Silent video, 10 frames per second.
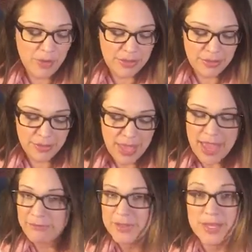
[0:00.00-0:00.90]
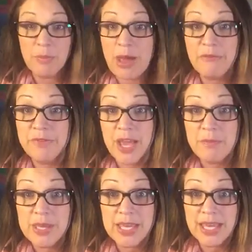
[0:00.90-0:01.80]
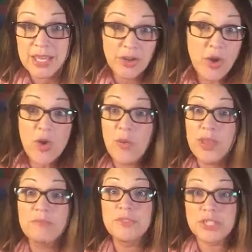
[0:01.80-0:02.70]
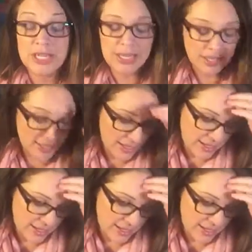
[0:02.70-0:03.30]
with everything about VIPKID. OMG.